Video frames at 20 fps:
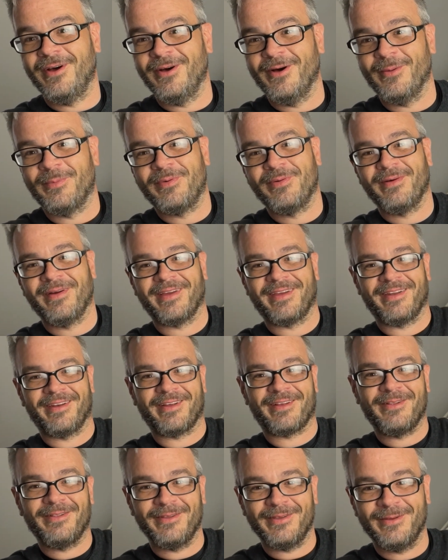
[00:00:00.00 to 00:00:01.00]
up. I
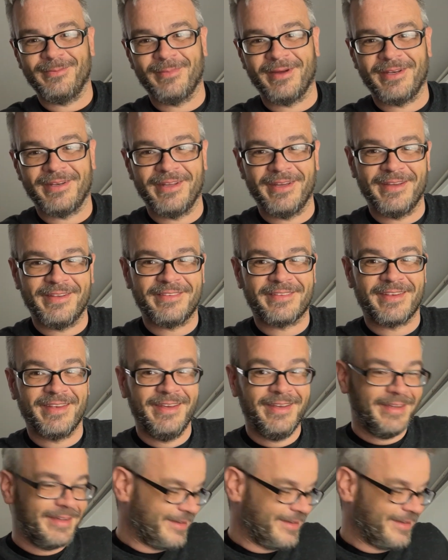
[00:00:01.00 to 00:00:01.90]
gotta clean my desk.